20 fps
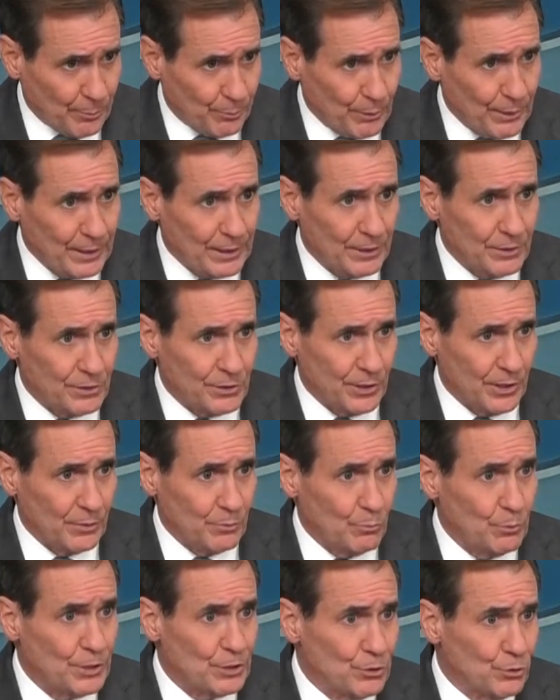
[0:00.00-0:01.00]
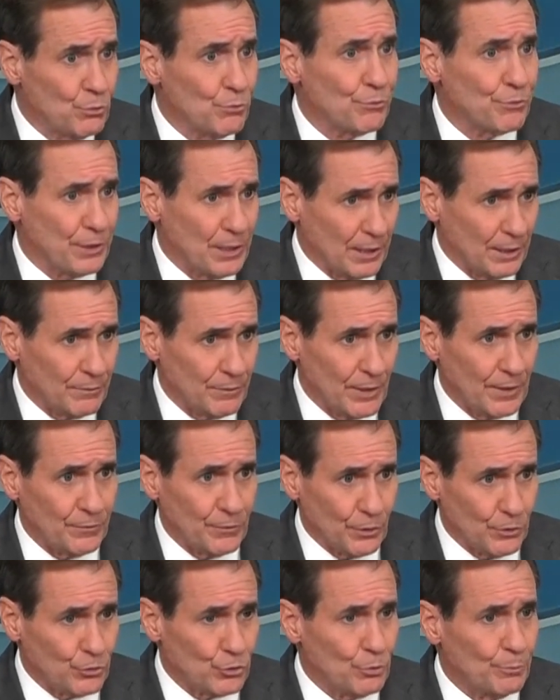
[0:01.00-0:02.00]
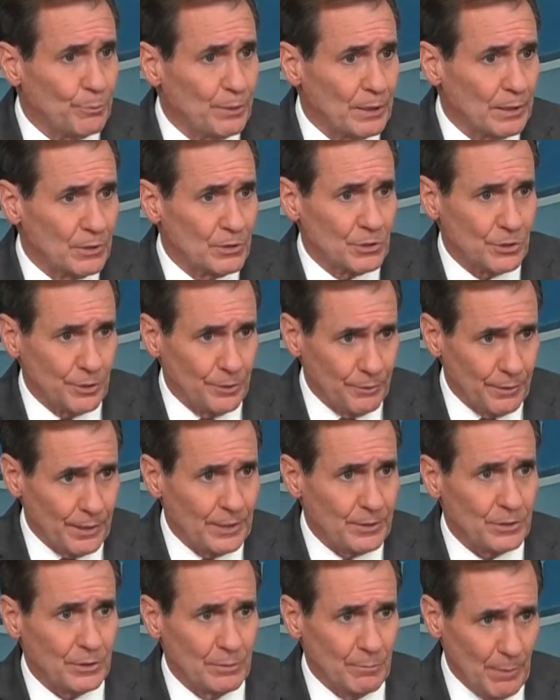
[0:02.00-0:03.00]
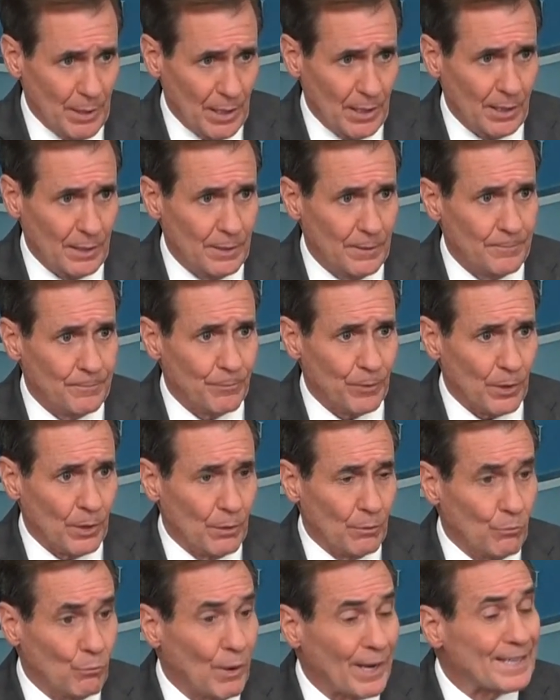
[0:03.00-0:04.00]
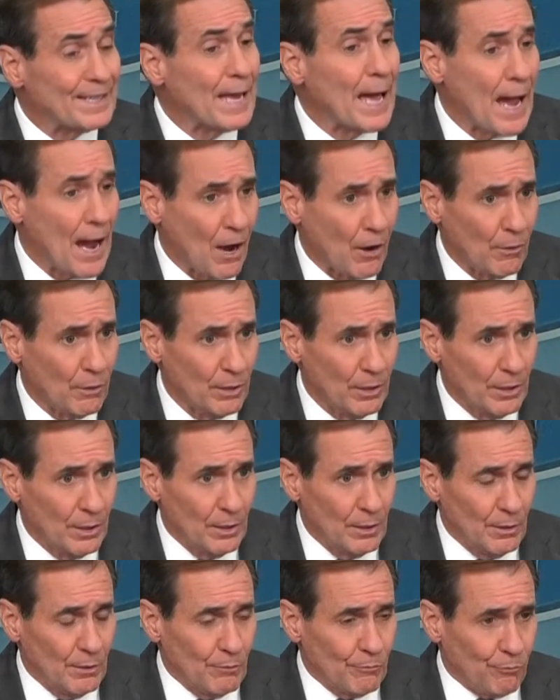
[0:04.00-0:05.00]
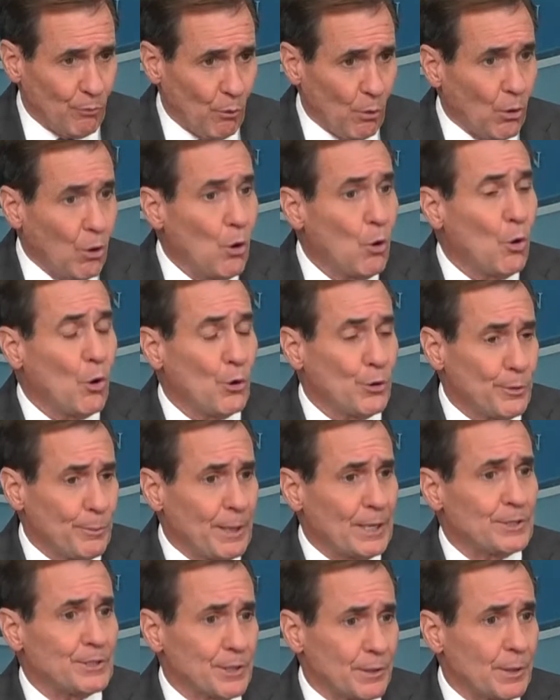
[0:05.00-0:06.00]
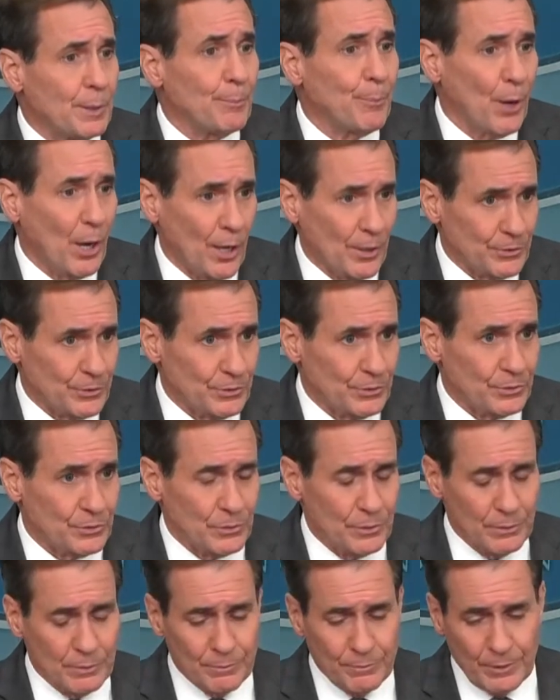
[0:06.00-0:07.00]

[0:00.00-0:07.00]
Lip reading: Blinken said, we do think that there should be consideration made right now for humanitarian pauses.